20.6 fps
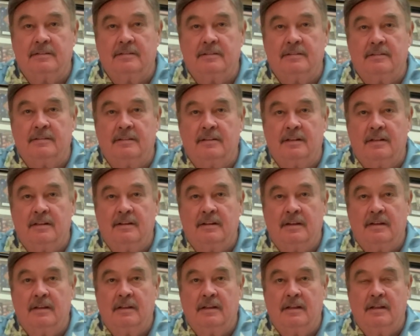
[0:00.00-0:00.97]

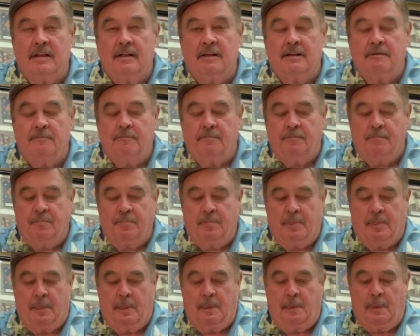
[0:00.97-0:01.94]

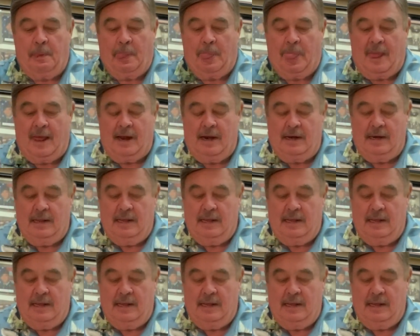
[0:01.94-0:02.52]
[no speech]